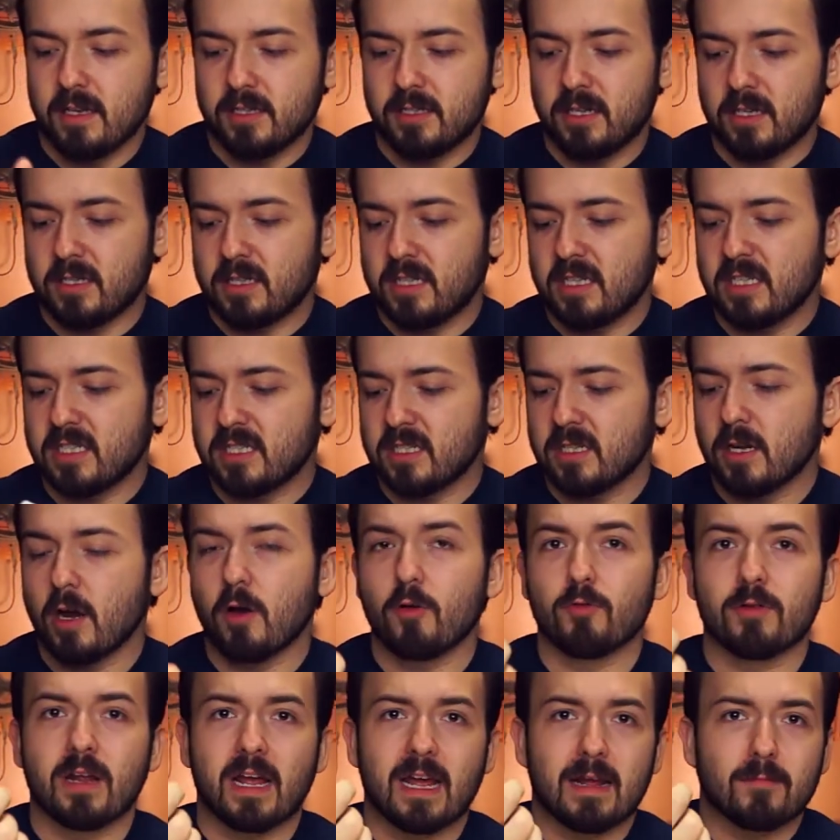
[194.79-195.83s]
just these
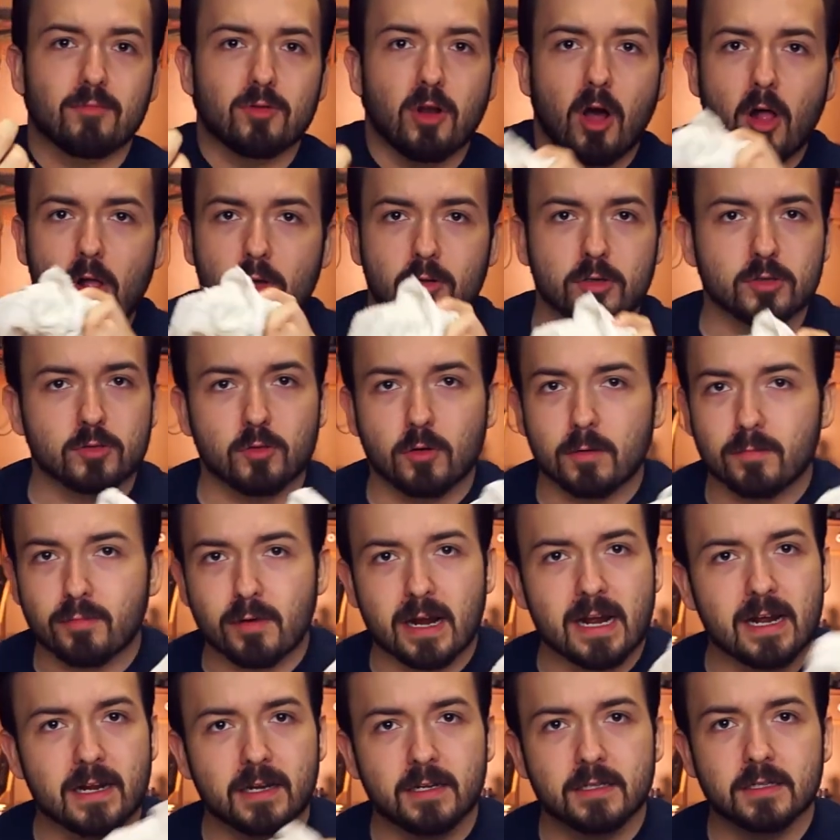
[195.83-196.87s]
no-name dollar store
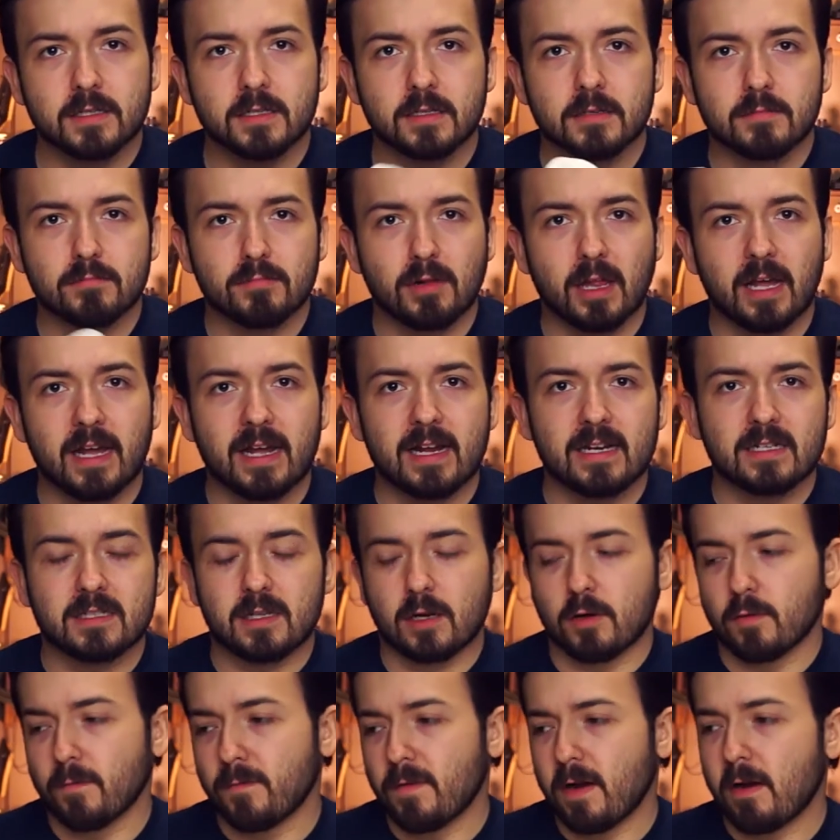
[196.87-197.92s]
brand blades
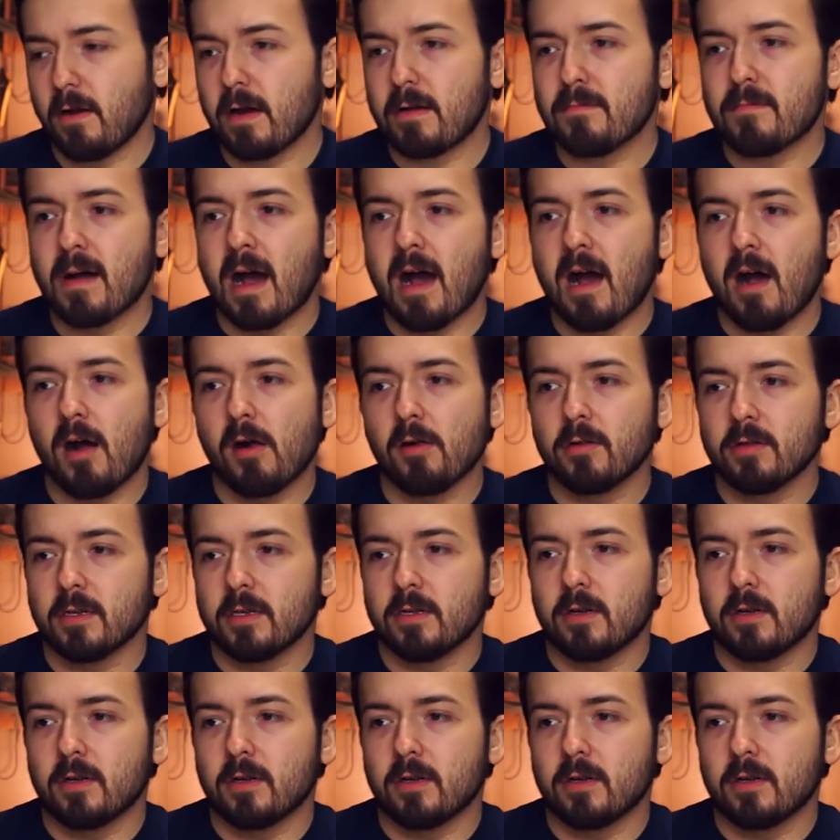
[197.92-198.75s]
that are very mild and